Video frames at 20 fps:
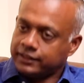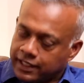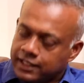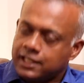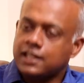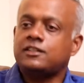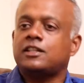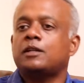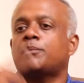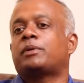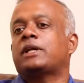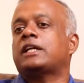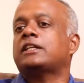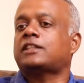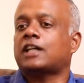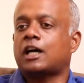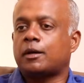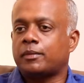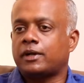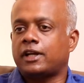And then he said,
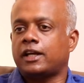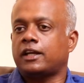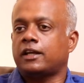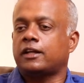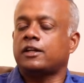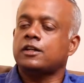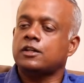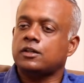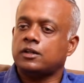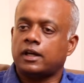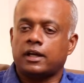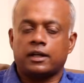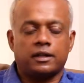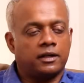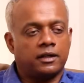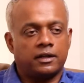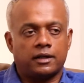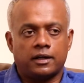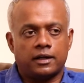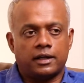bring Tamare in.
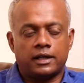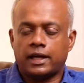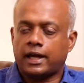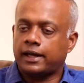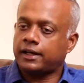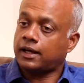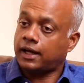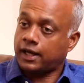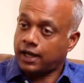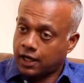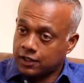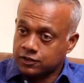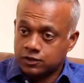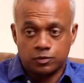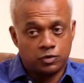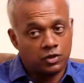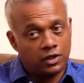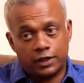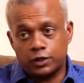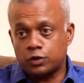And I
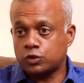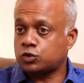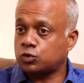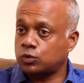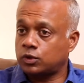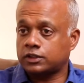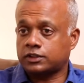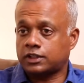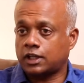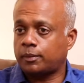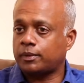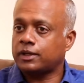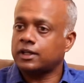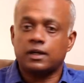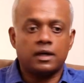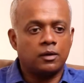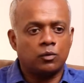asked him, sir, are you sure, Tamare?